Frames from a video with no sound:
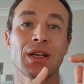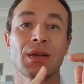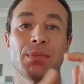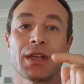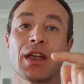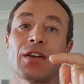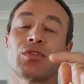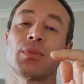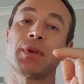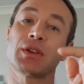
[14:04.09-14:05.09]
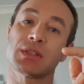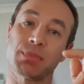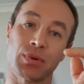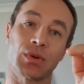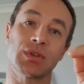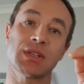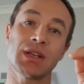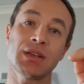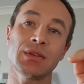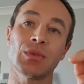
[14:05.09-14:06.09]
Be careful, because
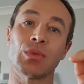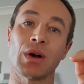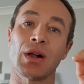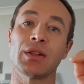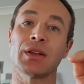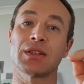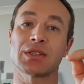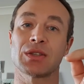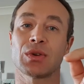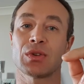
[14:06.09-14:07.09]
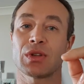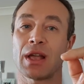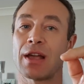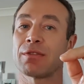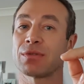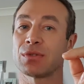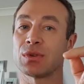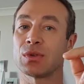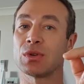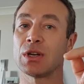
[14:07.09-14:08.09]
protein, while it's not
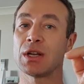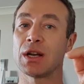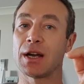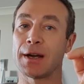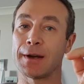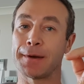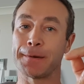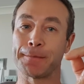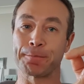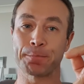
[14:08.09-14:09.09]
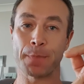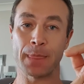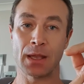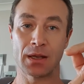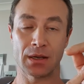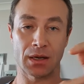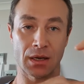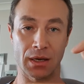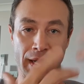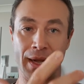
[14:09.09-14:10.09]
harmful
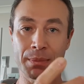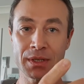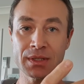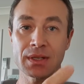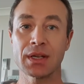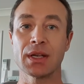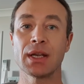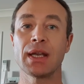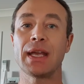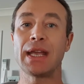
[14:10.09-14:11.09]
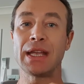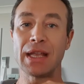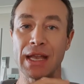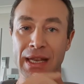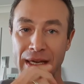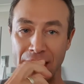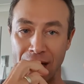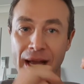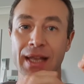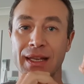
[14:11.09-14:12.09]
element, in
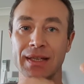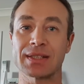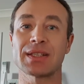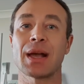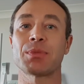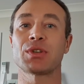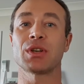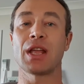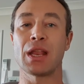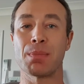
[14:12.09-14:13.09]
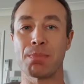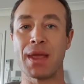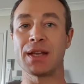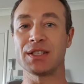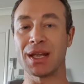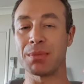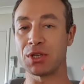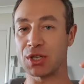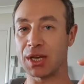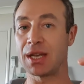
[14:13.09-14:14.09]
high consumption it may
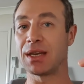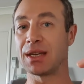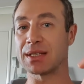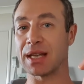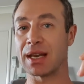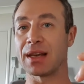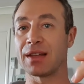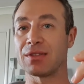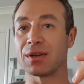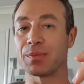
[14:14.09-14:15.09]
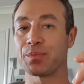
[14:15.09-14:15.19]
damage kidneys and liver.